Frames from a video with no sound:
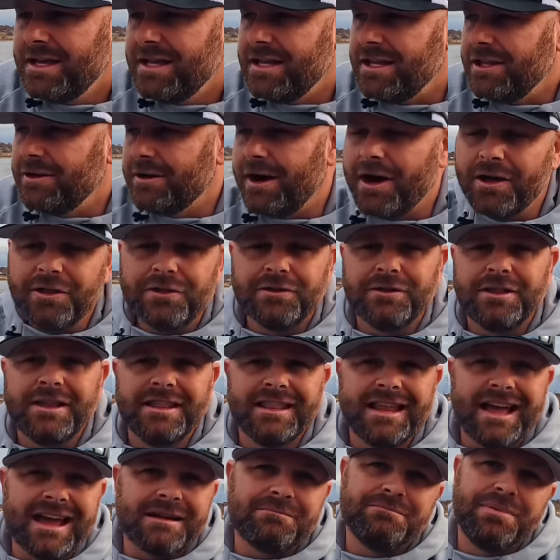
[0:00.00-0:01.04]
you know, other than
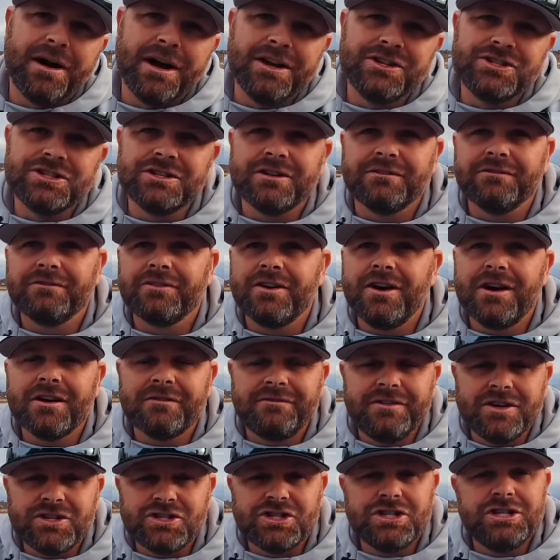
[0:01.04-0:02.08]
like punching or frog
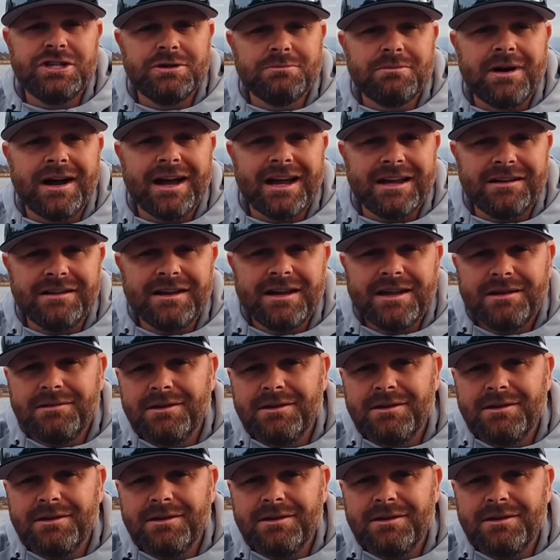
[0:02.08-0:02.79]
fishing, you might